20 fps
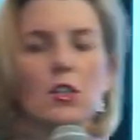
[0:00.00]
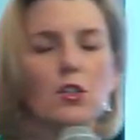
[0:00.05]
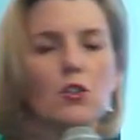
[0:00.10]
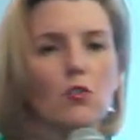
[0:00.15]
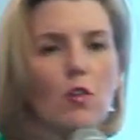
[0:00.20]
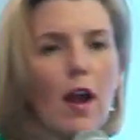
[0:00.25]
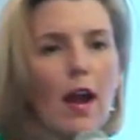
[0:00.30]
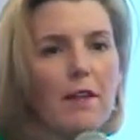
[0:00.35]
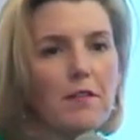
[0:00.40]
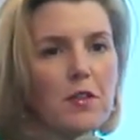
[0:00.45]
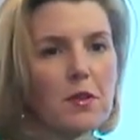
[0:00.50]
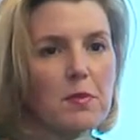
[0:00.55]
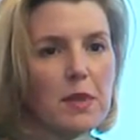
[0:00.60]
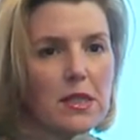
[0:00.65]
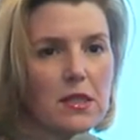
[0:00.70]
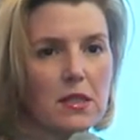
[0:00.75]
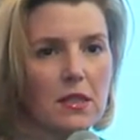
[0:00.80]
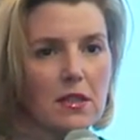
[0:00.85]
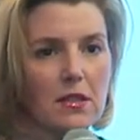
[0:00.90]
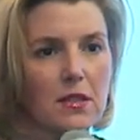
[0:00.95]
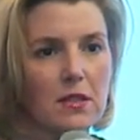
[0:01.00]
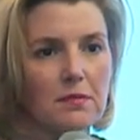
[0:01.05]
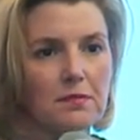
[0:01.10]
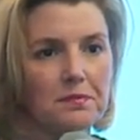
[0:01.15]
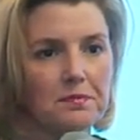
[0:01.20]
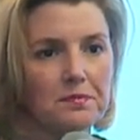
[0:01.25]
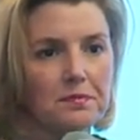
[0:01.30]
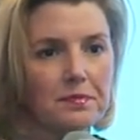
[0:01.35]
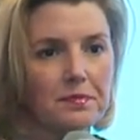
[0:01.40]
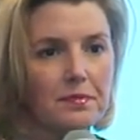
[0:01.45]
to drive the business.
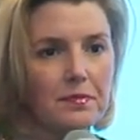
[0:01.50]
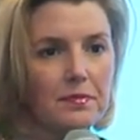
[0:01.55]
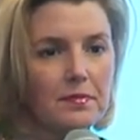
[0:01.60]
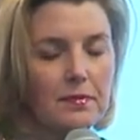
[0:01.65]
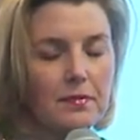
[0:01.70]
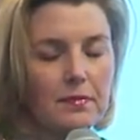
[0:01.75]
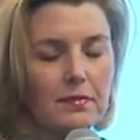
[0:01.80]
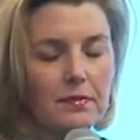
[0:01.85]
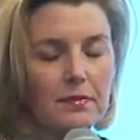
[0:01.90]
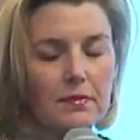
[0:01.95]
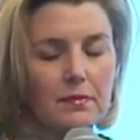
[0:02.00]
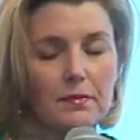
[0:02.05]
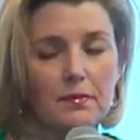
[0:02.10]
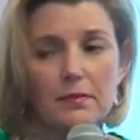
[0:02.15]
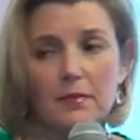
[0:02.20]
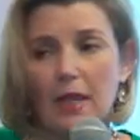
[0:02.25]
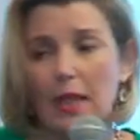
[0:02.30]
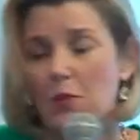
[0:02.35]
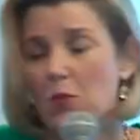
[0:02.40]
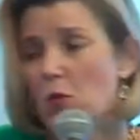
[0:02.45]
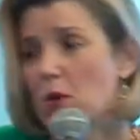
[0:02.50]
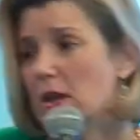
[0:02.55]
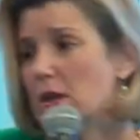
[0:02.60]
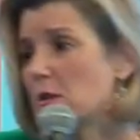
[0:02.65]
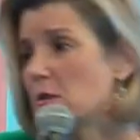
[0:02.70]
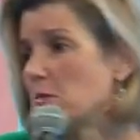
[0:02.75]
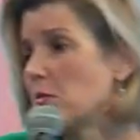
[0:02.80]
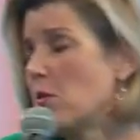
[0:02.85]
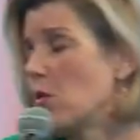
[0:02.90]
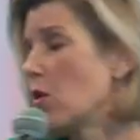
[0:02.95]
And what's
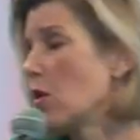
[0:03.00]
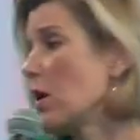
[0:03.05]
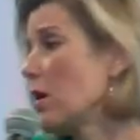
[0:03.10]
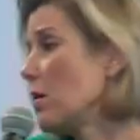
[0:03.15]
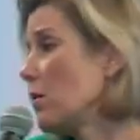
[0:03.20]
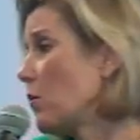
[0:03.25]
more